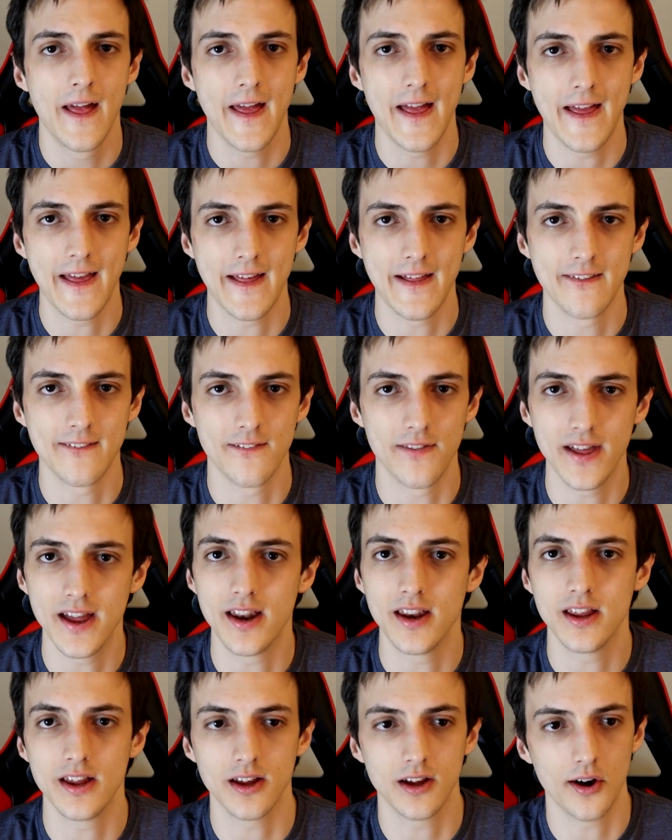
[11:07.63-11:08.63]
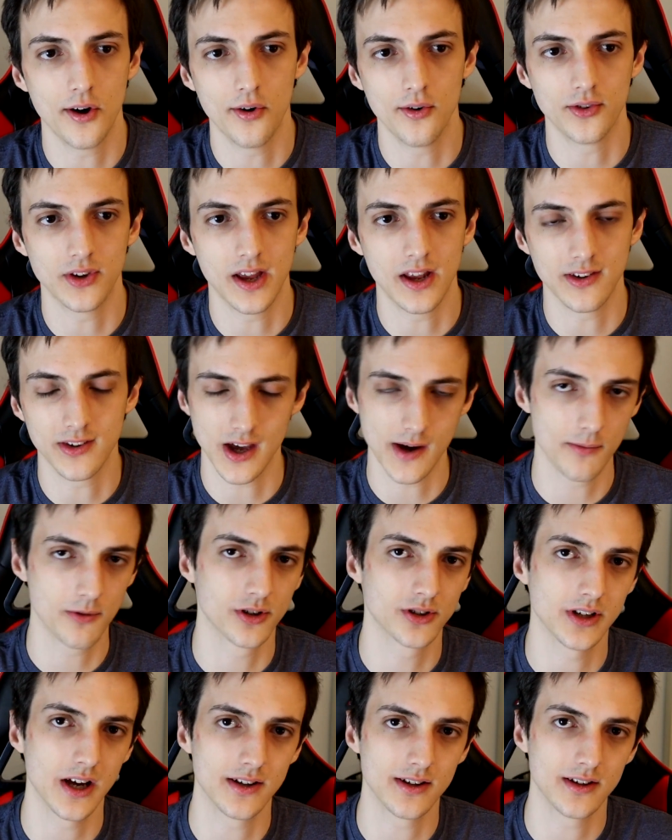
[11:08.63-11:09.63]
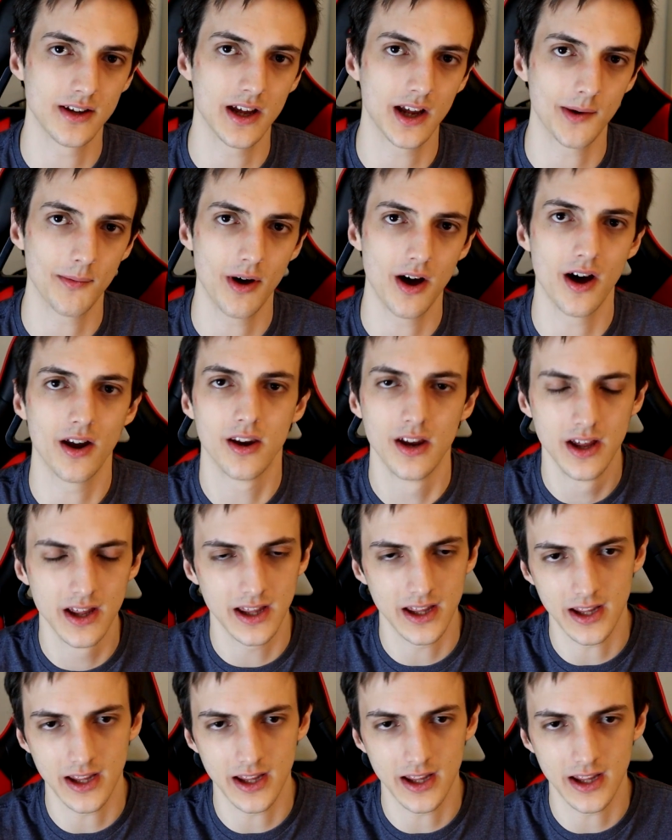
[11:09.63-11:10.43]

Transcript: And then he goes and Cyborg tries to take him on.